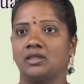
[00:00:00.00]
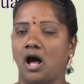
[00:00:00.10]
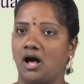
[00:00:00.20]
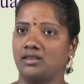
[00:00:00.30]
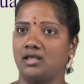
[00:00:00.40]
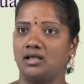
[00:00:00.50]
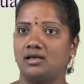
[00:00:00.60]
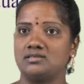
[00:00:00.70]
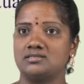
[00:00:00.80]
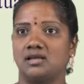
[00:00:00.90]

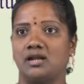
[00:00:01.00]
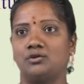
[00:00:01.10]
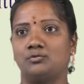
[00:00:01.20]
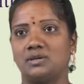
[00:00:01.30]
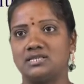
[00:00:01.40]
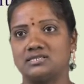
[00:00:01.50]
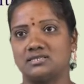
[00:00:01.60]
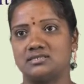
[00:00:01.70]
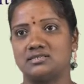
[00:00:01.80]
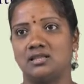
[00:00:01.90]
Aryankas and
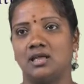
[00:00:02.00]
Upanishads